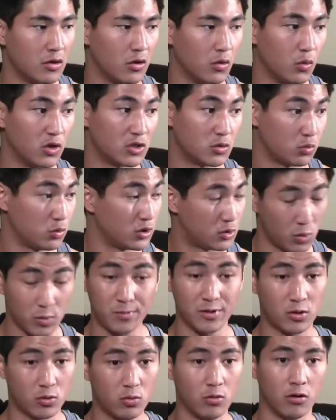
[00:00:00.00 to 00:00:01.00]
which would
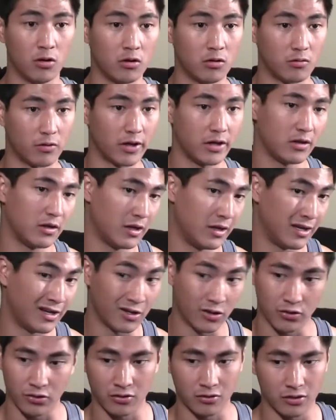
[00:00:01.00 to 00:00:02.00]
be cool, right? Any
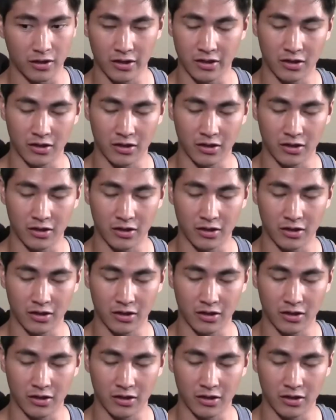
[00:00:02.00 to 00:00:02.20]
other